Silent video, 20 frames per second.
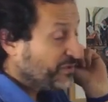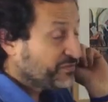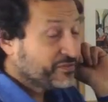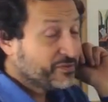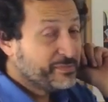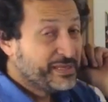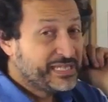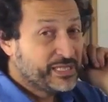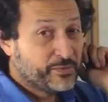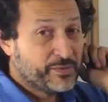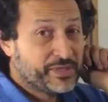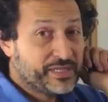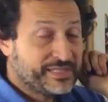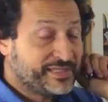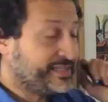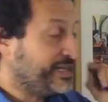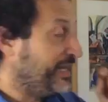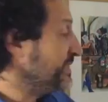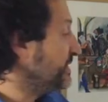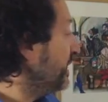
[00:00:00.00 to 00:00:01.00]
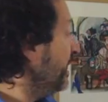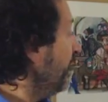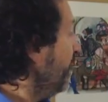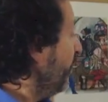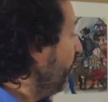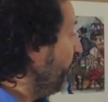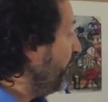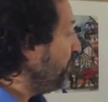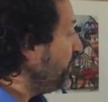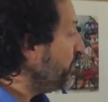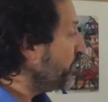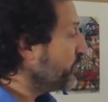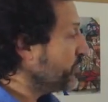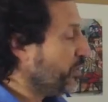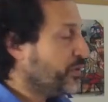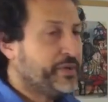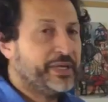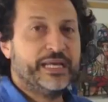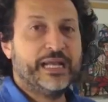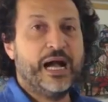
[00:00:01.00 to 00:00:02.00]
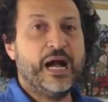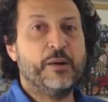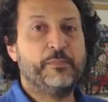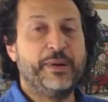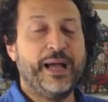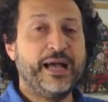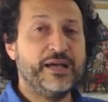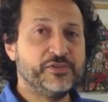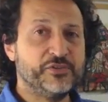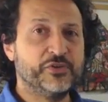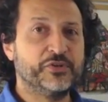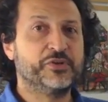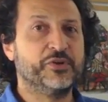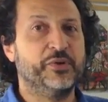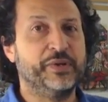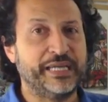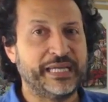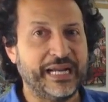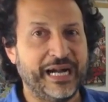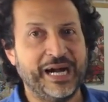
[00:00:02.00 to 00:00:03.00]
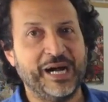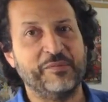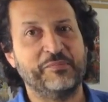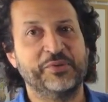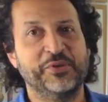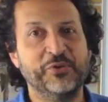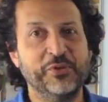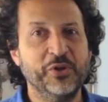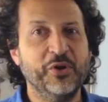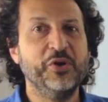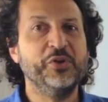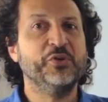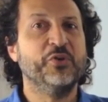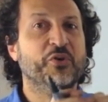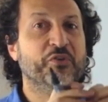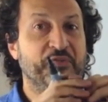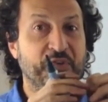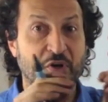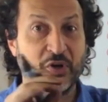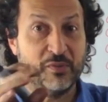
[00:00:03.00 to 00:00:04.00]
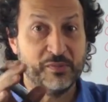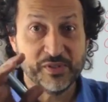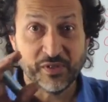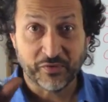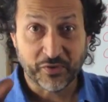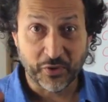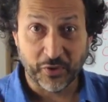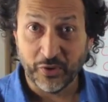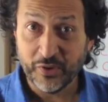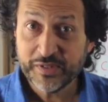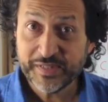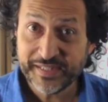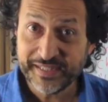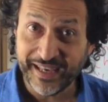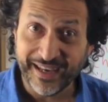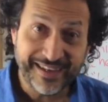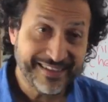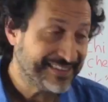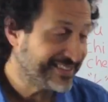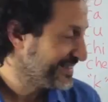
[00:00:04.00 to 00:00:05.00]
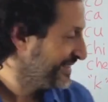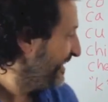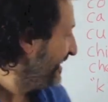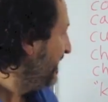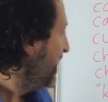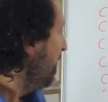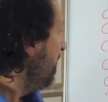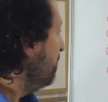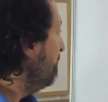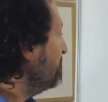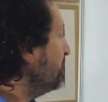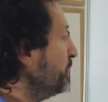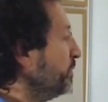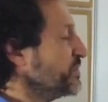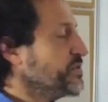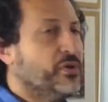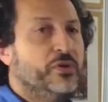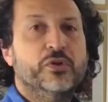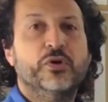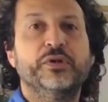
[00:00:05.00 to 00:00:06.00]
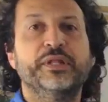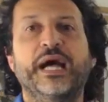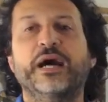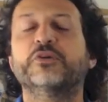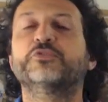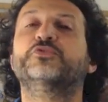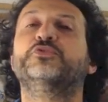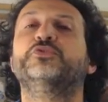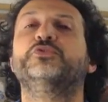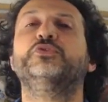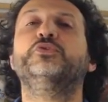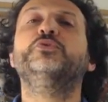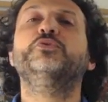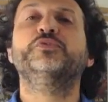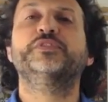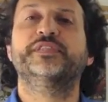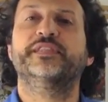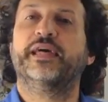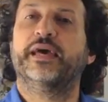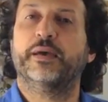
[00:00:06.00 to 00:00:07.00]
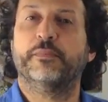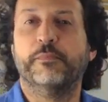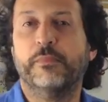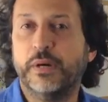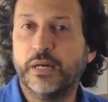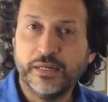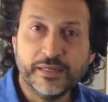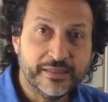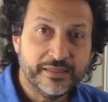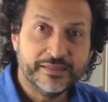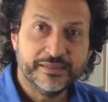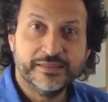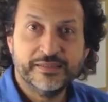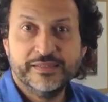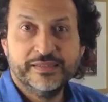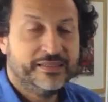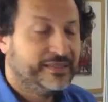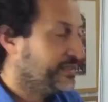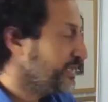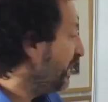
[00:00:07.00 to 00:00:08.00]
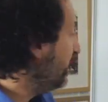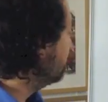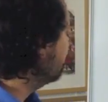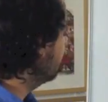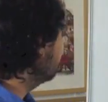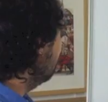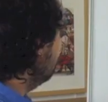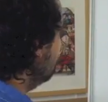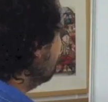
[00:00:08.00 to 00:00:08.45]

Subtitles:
not familiar with this yet. When you're growing up, as you're growing up, you learn your verbs, of course, yes? But you also learn how to use them. Yes.